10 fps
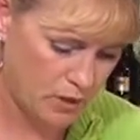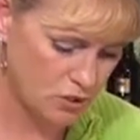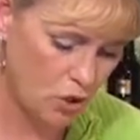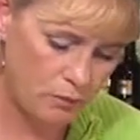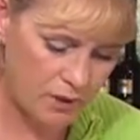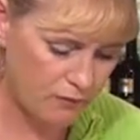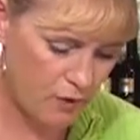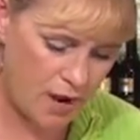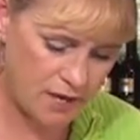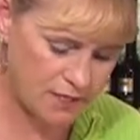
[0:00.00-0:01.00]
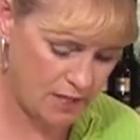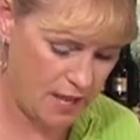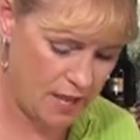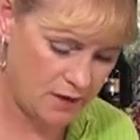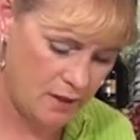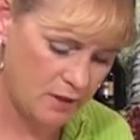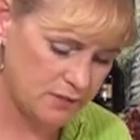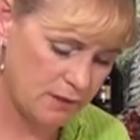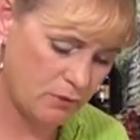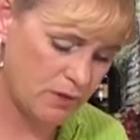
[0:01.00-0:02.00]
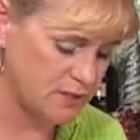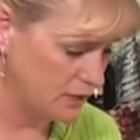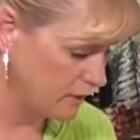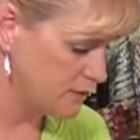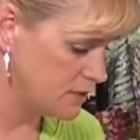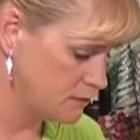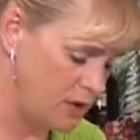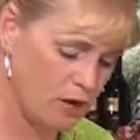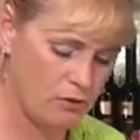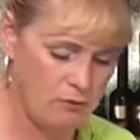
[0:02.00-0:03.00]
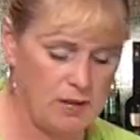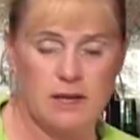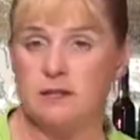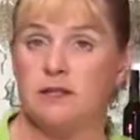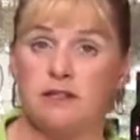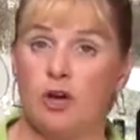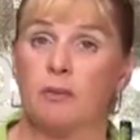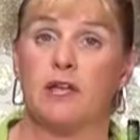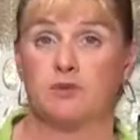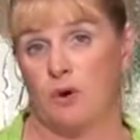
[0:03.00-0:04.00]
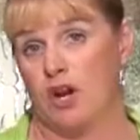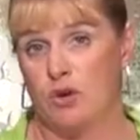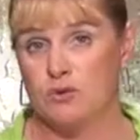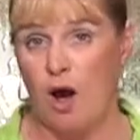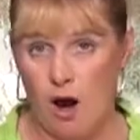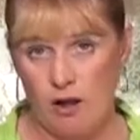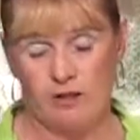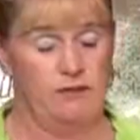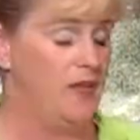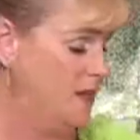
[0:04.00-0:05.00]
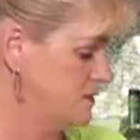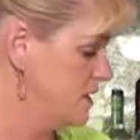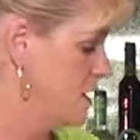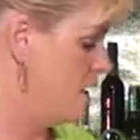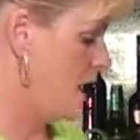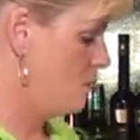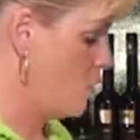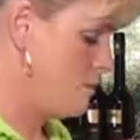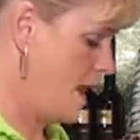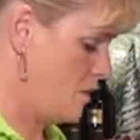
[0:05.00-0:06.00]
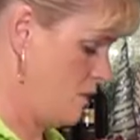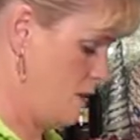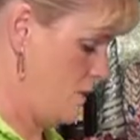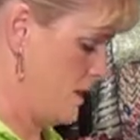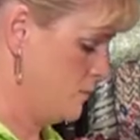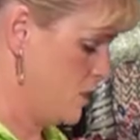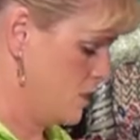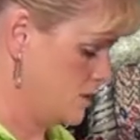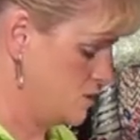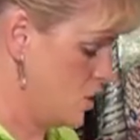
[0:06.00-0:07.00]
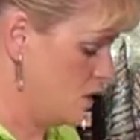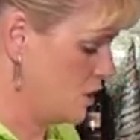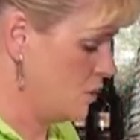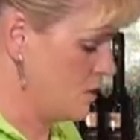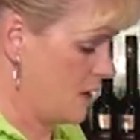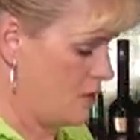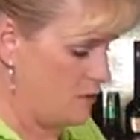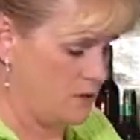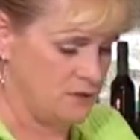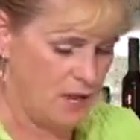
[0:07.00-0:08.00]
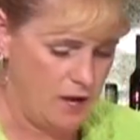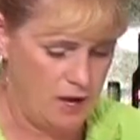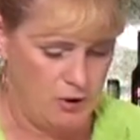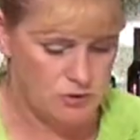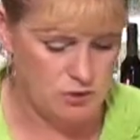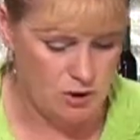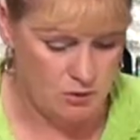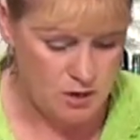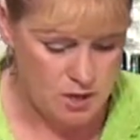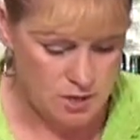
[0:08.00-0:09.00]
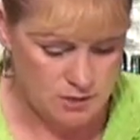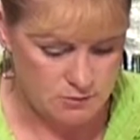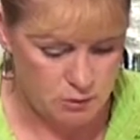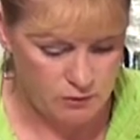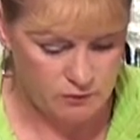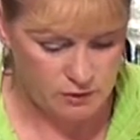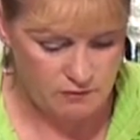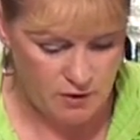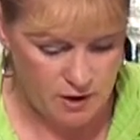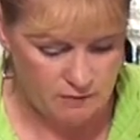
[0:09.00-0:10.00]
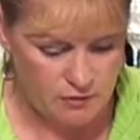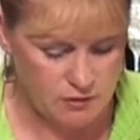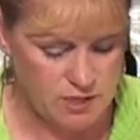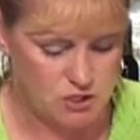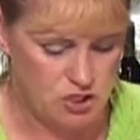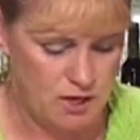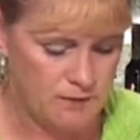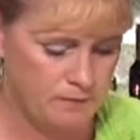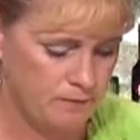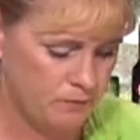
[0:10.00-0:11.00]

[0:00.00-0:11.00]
Don't be afraid to get some of the dill into the meat or the meat into the dill because we're going to use all of this and it won't matter anyway because it's all going to go together inside of here, so it's perfectly fine if they're touching.